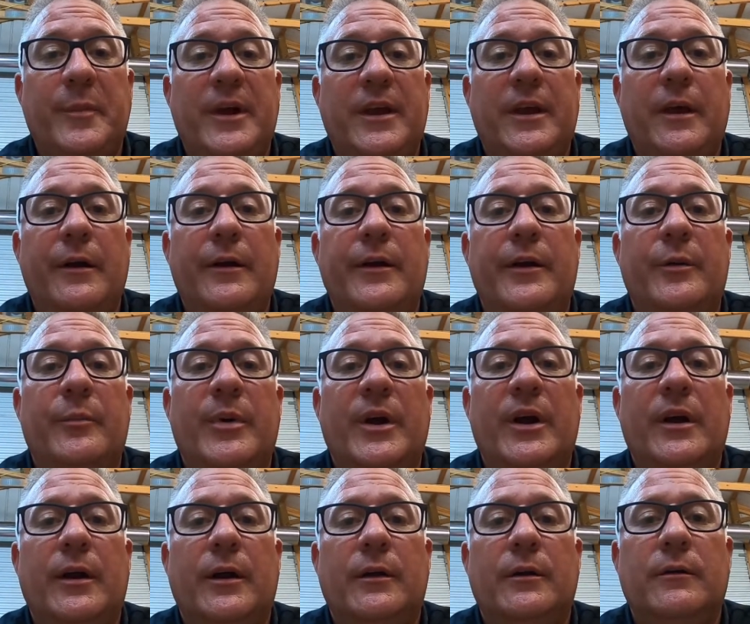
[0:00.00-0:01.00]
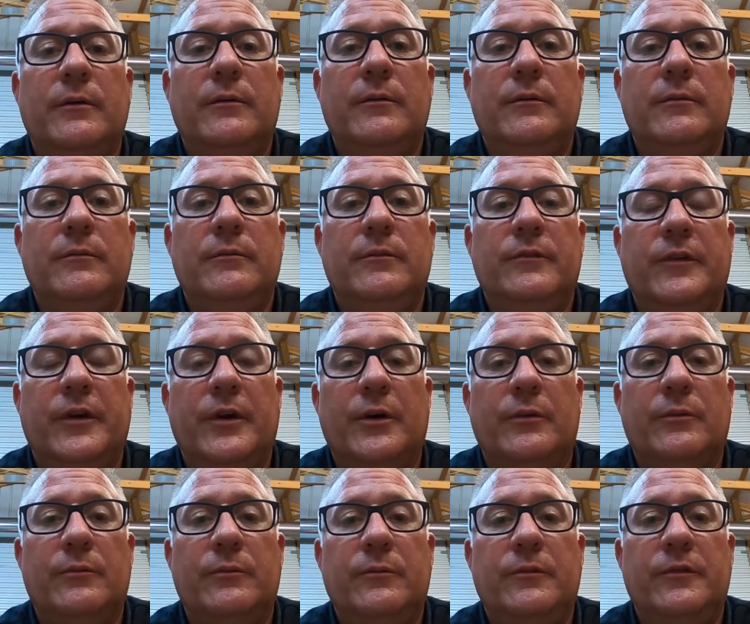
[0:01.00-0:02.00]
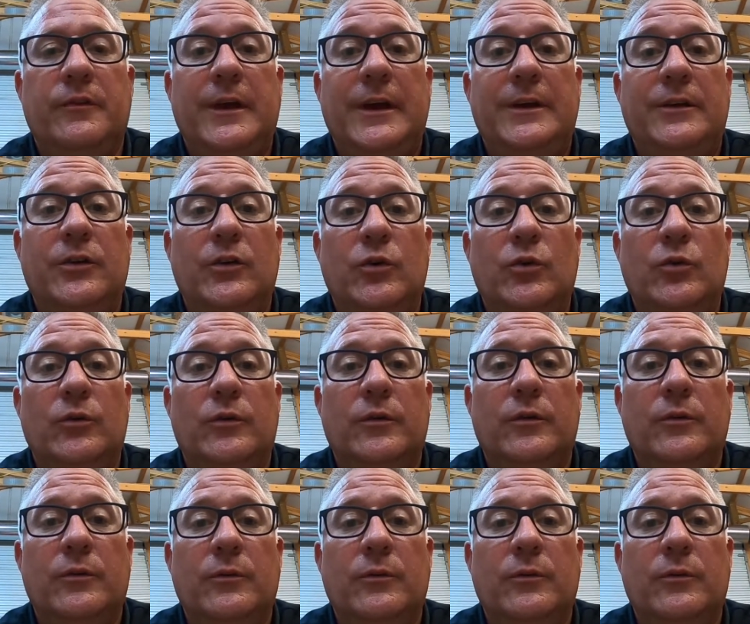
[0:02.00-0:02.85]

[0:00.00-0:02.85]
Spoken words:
my carrier bearing. So stay tuned.